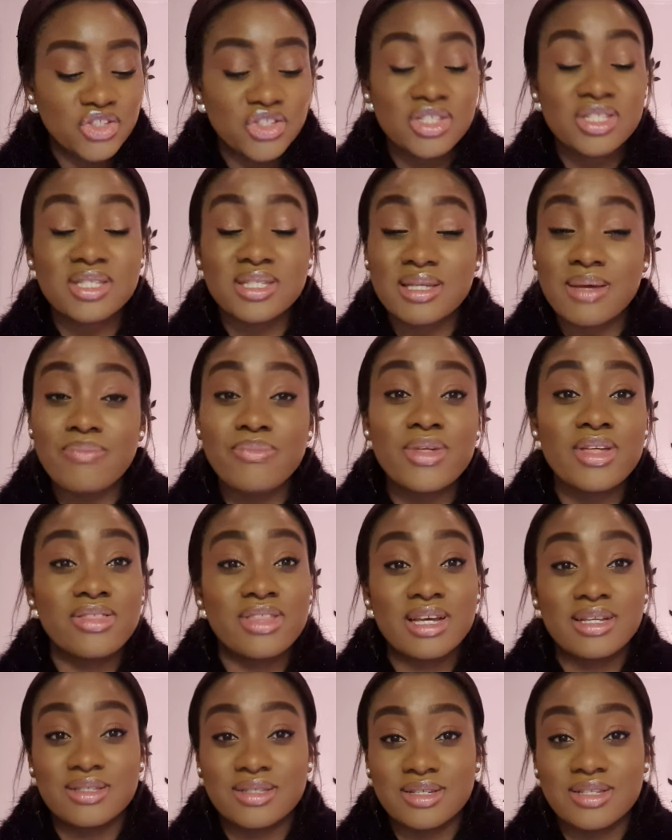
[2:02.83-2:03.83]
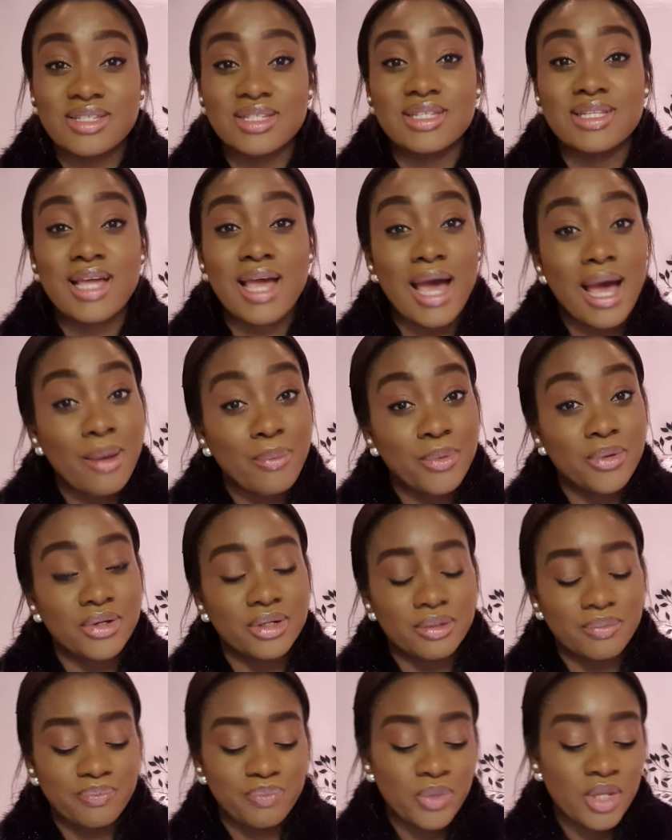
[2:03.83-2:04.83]
just something that doesn't
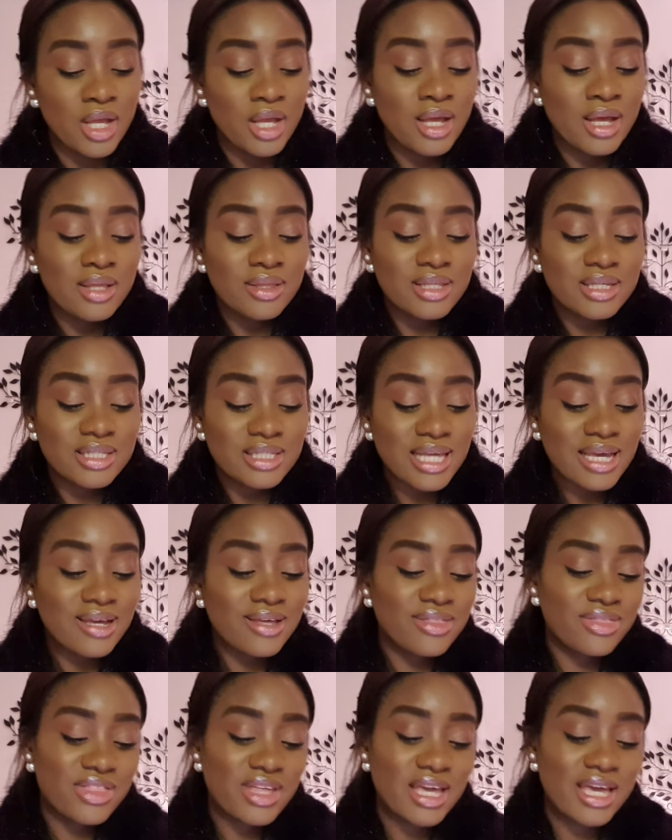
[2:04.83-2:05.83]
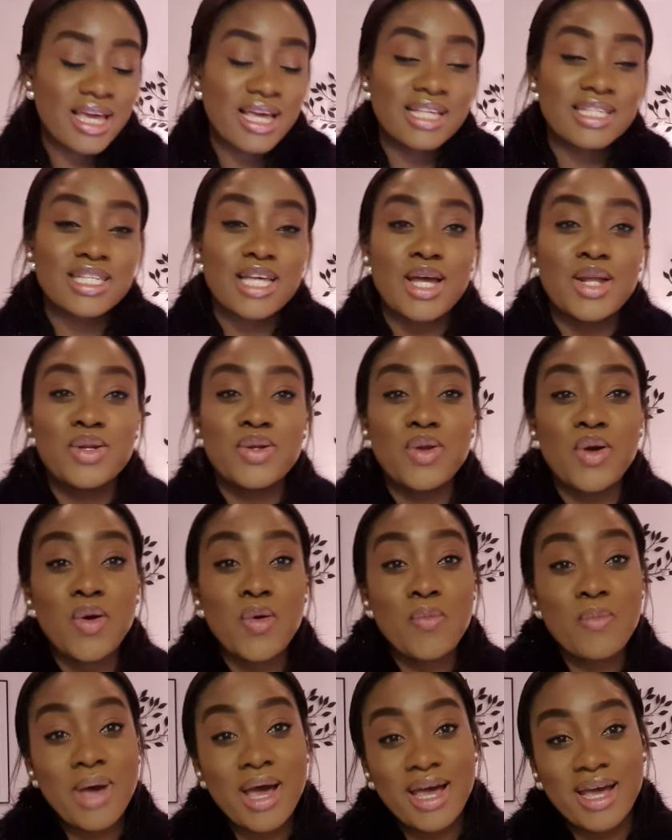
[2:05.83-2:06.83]
happen. The second thing is,
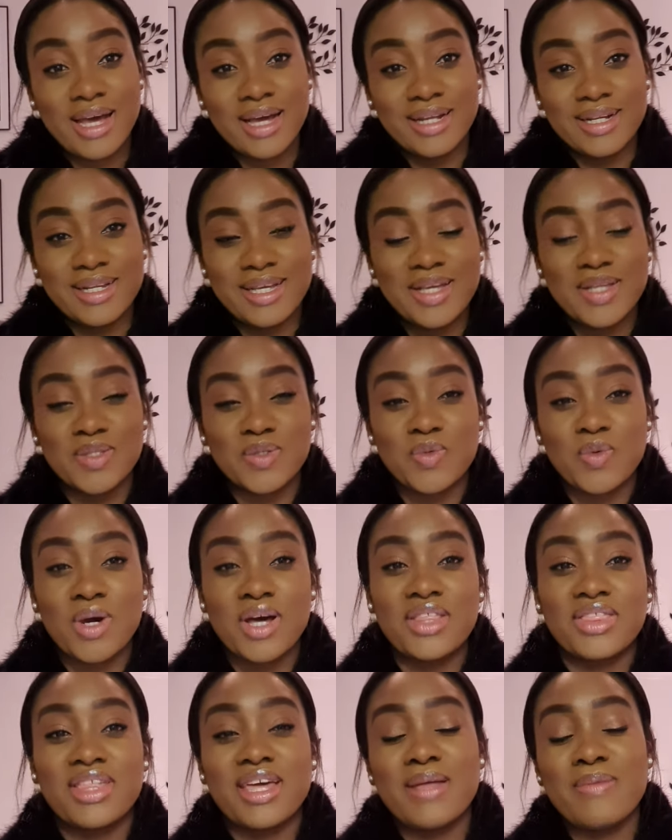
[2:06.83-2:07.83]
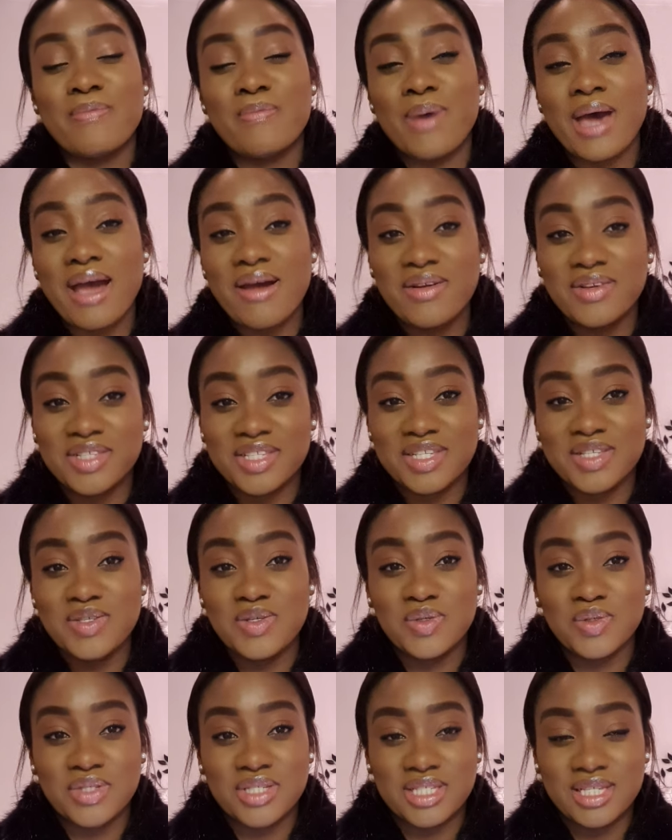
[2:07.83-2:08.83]
no man is worth embarrassing
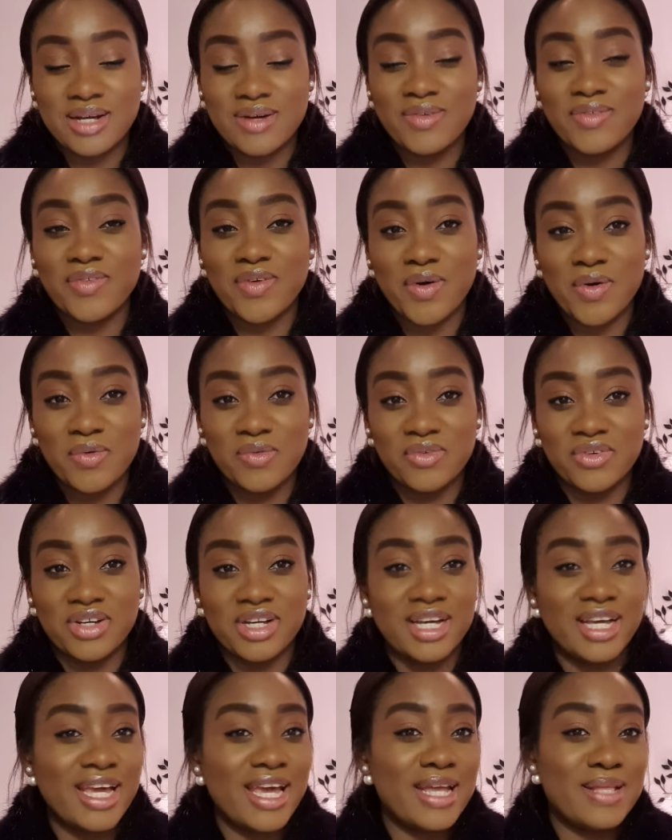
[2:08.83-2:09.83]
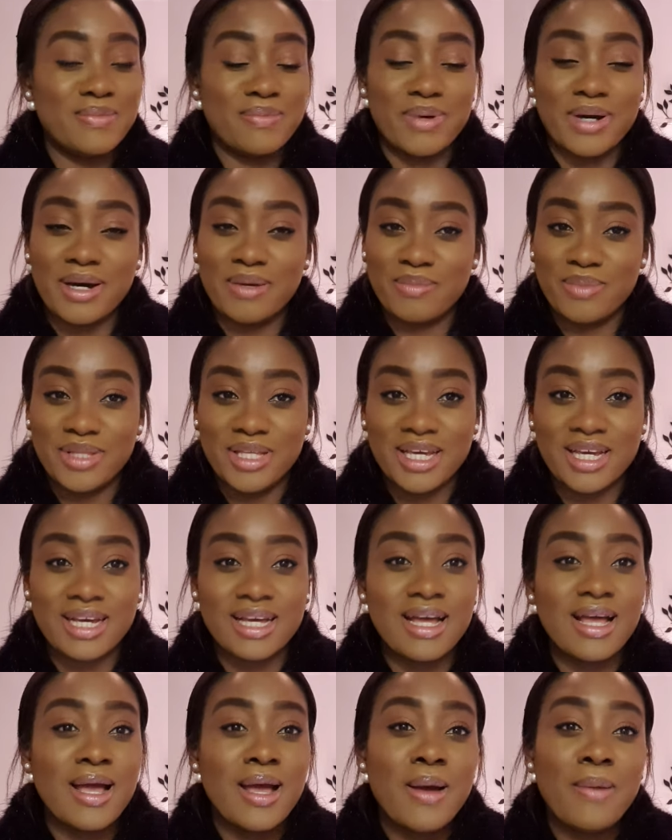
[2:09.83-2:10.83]
yourself over in public.
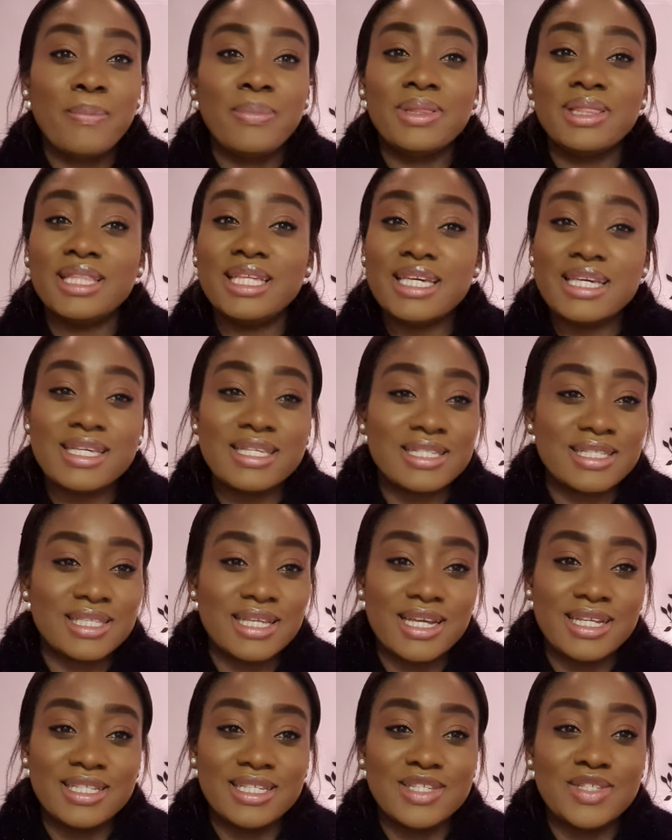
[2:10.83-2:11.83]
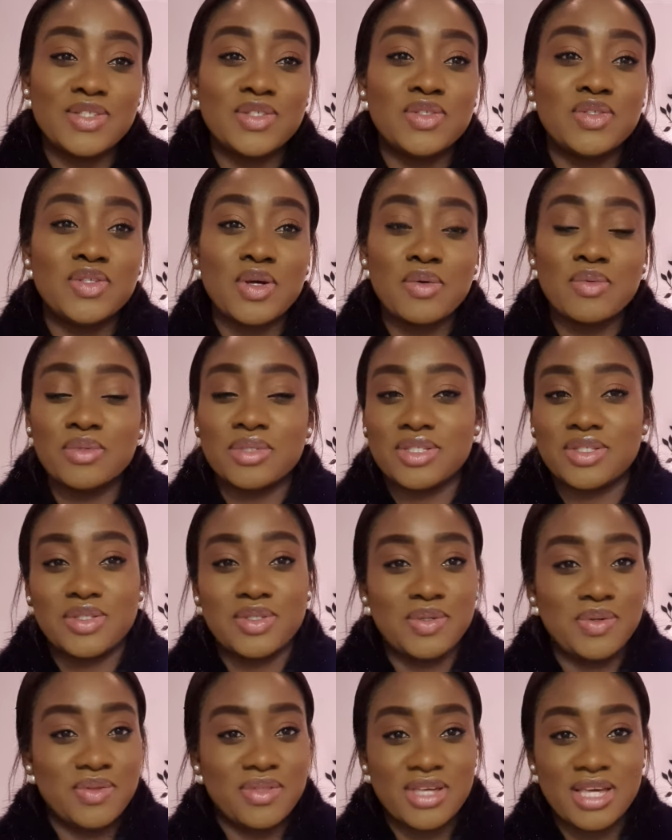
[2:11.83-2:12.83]
Please, ladies, don't
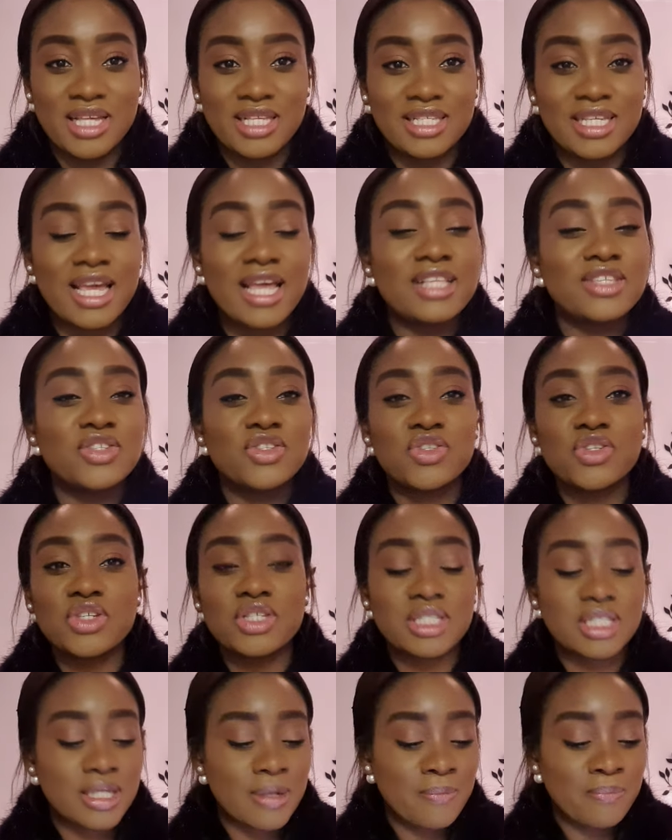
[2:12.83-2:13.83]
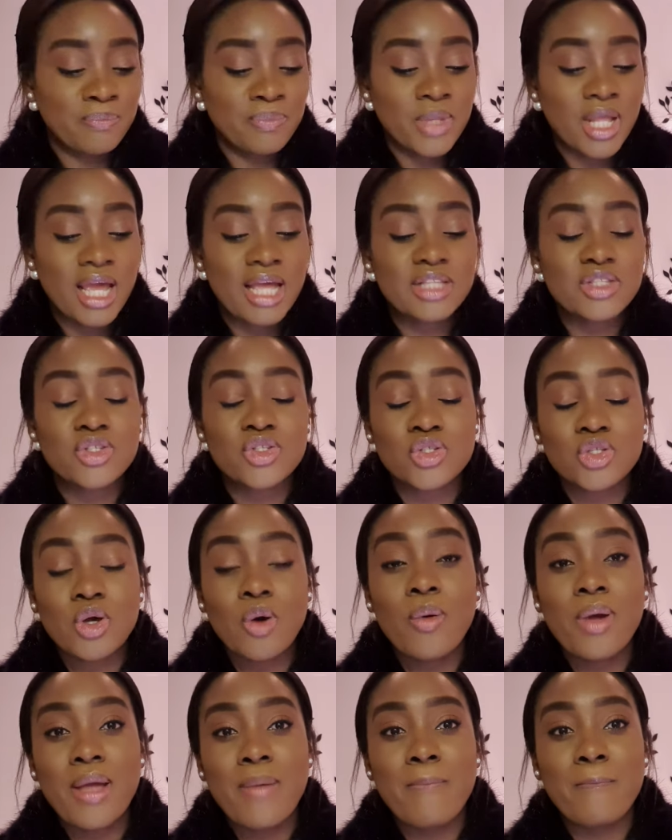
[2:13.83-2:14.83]
do this. It's just, it's
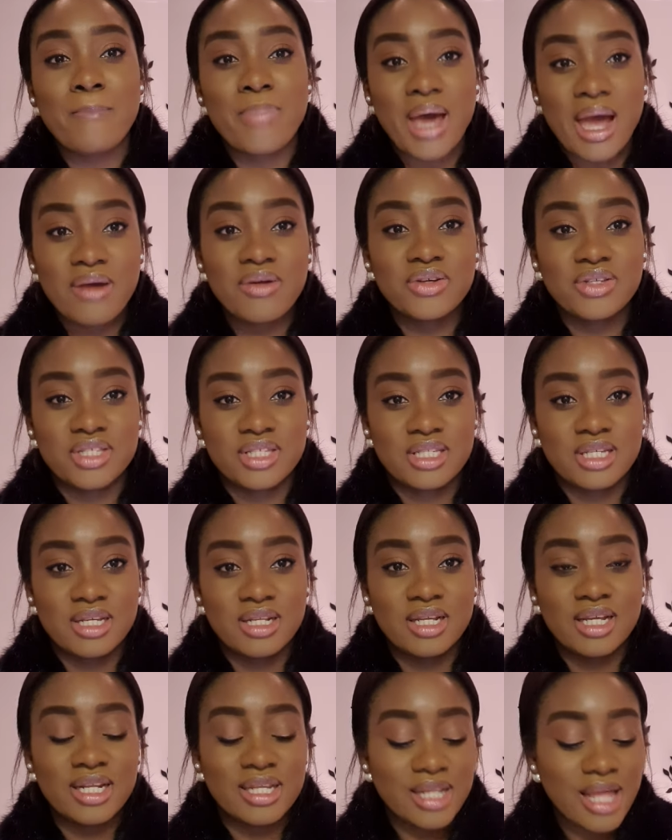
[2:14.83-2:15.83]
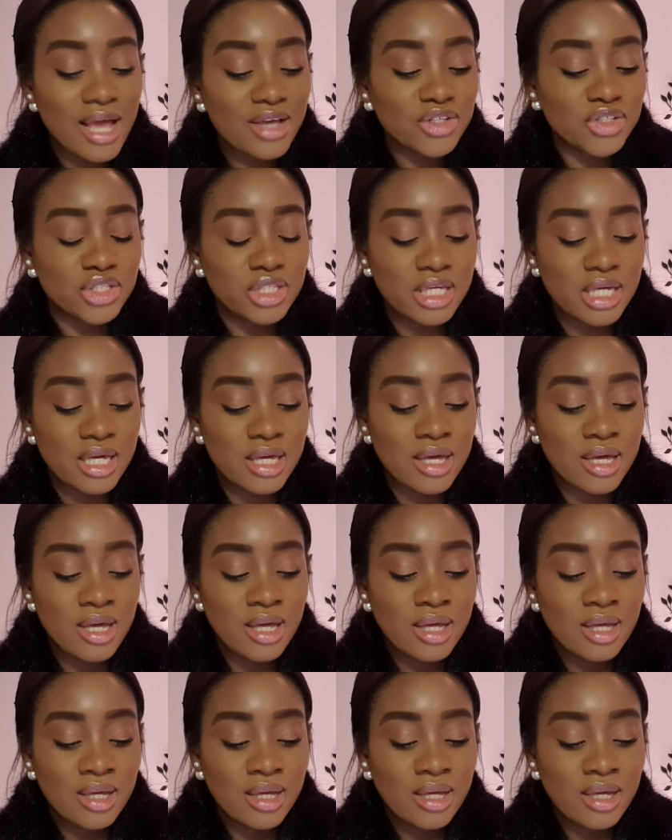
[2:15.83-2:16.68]
so embarrassing and it actually